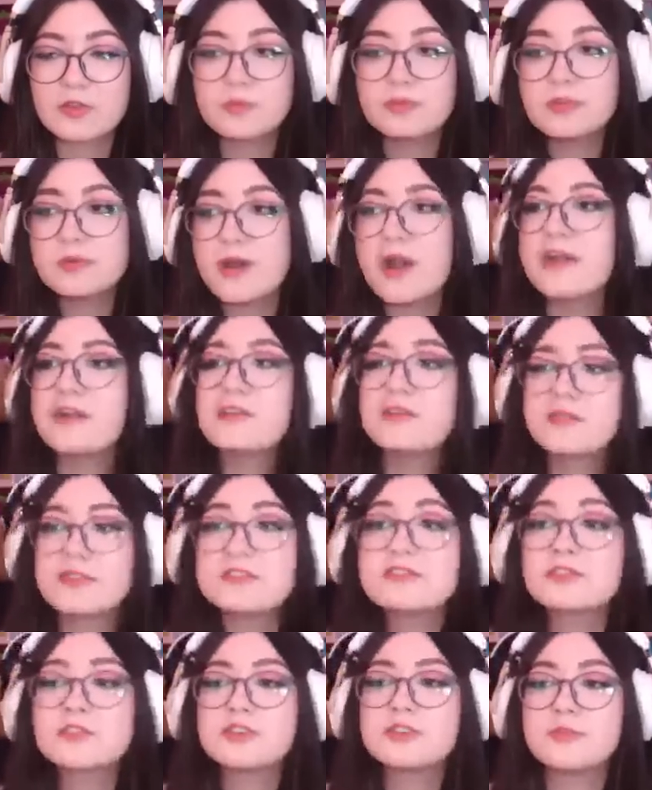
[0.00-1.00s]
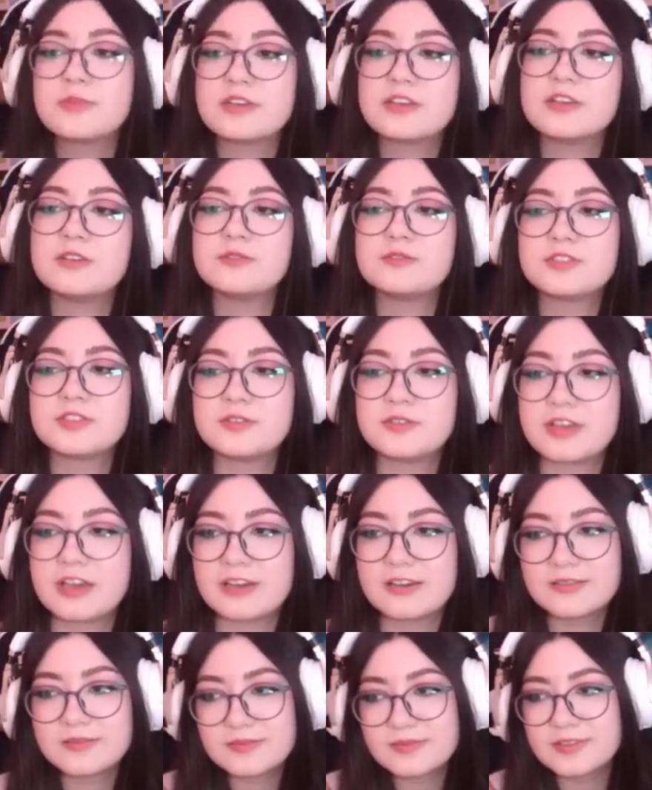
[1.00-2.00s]
The blue iron fence could be cute too,
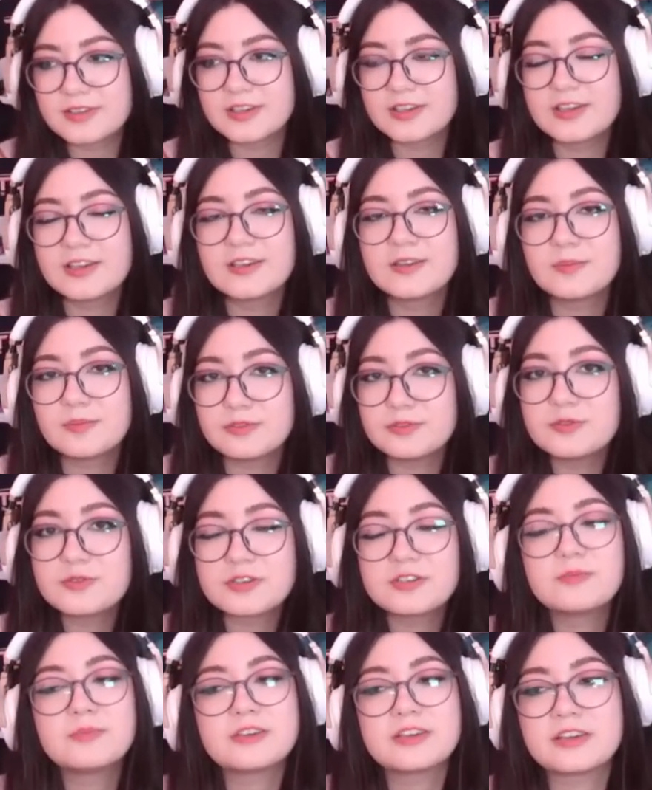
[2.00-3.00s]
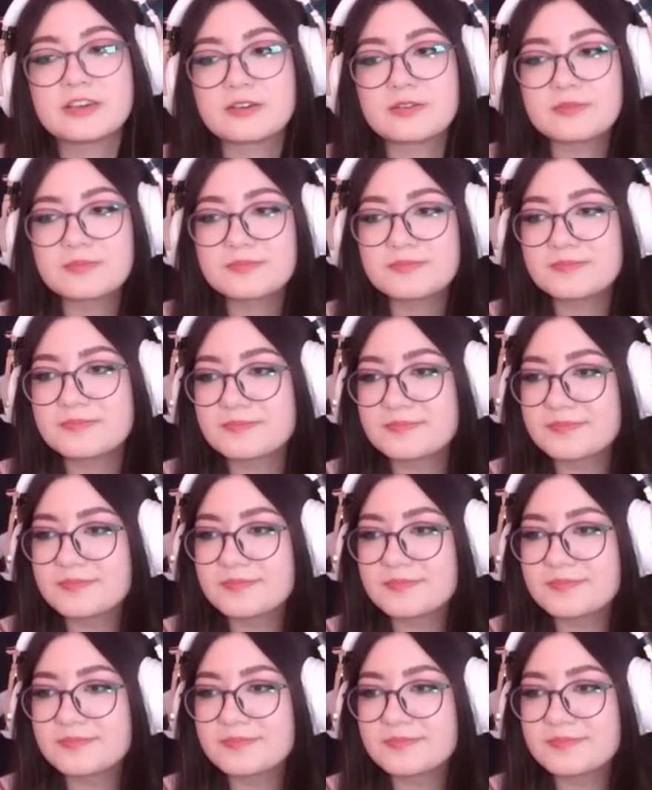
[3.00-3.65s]
yeah. Blue could be cute.